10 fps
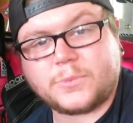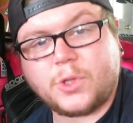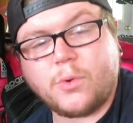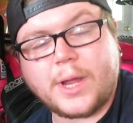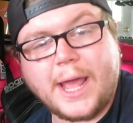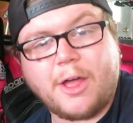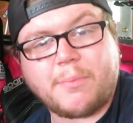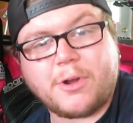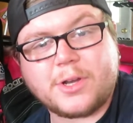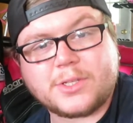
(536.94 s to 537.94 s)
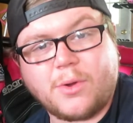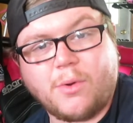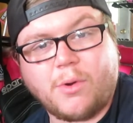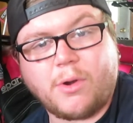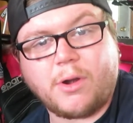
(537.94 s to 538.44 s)
dual calipers
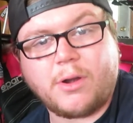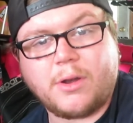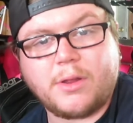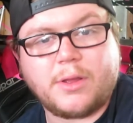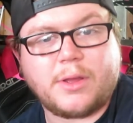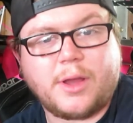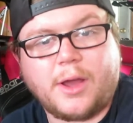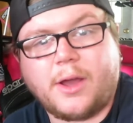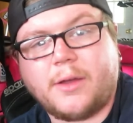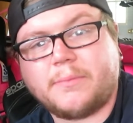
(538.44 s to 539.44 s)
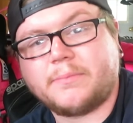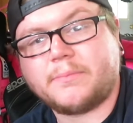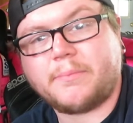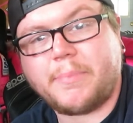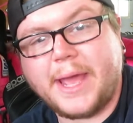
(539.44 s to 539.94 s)
or
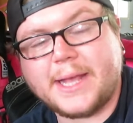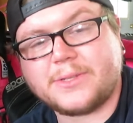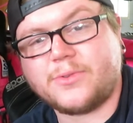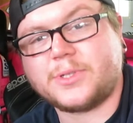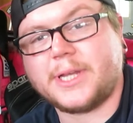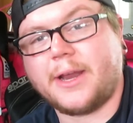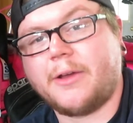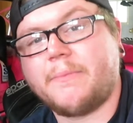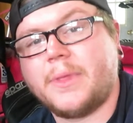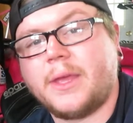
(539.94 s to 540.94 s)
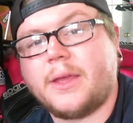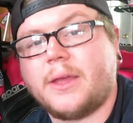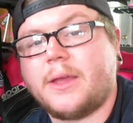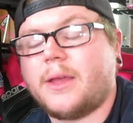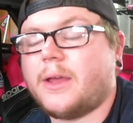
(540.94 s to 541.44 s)
pass-through setup.
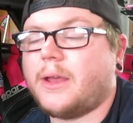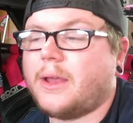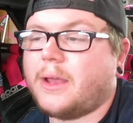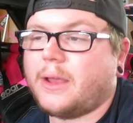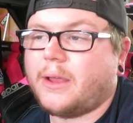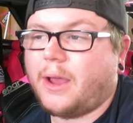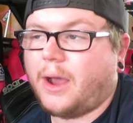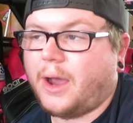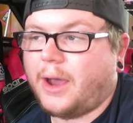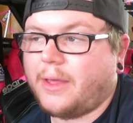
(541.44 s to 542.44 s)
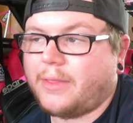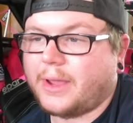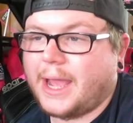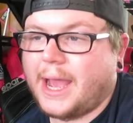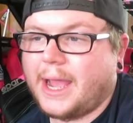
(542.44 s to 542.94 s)
The
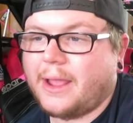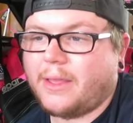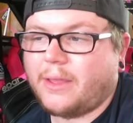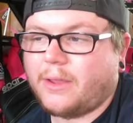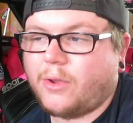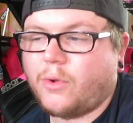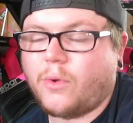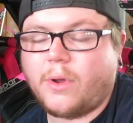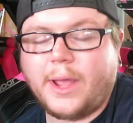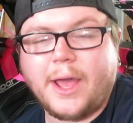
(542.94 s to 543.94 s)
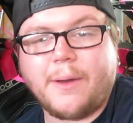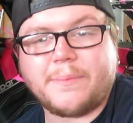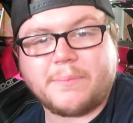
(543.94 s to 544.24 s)
guy who helped